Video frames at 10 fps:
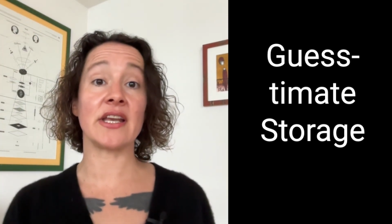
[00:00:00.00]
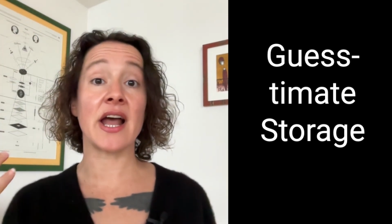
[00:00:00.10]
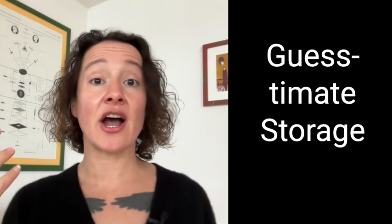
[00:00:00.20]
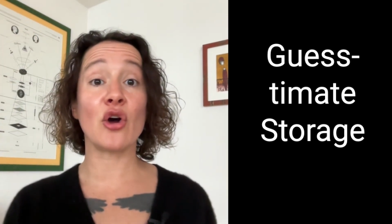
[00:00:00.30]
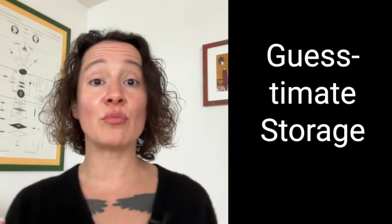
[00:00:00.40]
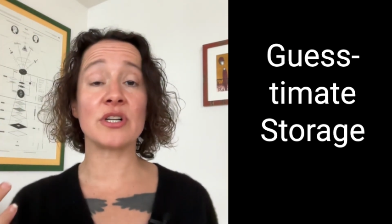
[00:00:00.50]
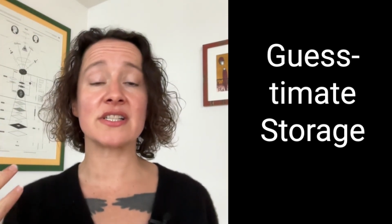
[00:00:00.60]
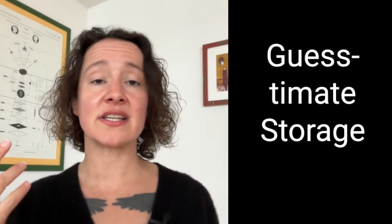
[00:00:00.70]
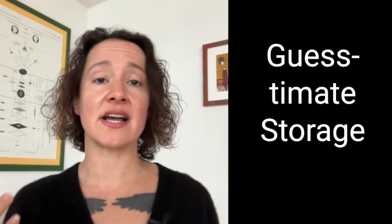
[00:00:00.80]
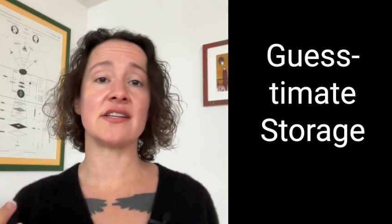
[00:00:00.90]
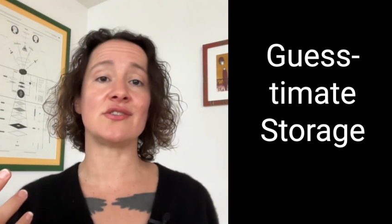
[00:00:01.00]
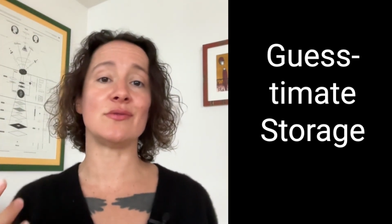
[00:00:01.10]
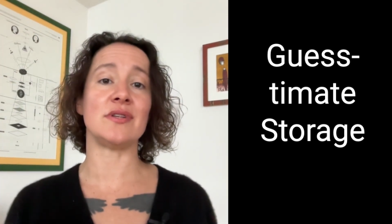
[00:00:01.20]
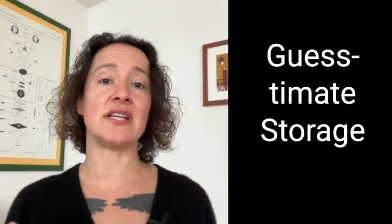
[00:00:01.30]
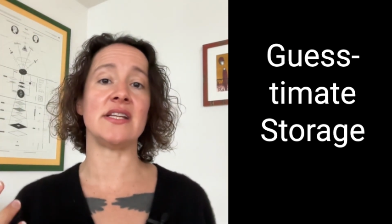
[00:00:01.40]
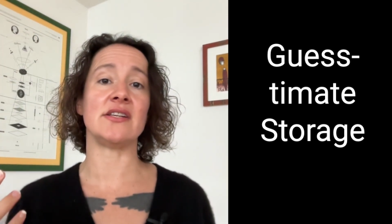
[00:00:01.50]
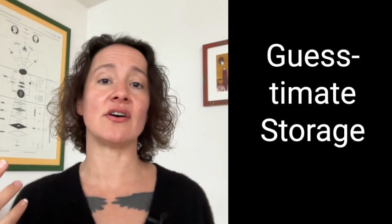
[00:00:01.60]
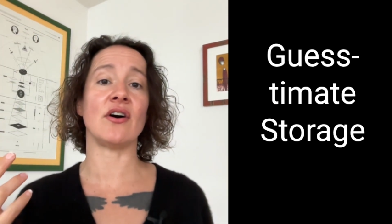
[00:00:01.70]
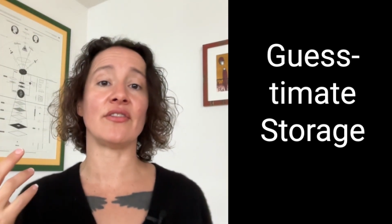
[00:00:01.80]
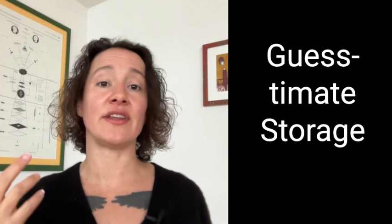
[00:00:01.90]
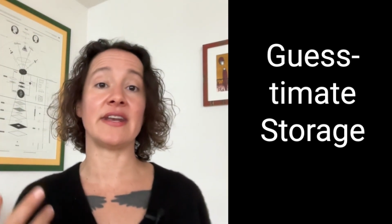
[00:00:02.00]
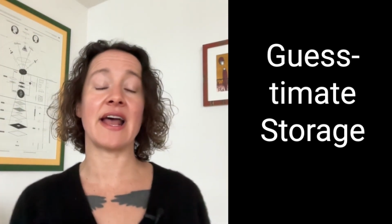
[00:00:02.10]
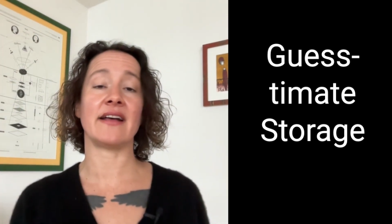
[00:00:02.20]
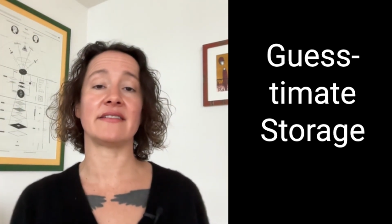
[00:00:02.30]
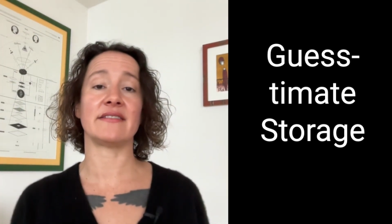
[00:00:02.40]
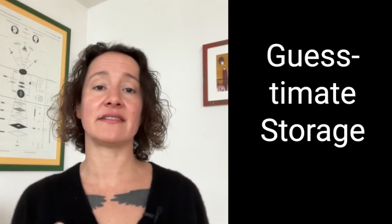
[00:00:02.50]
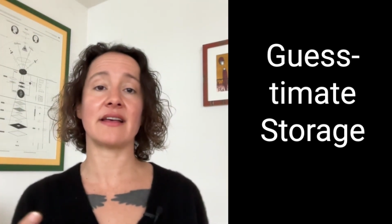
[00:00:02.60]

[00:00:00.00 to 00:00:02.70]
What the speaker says: how much size you need on the NAS,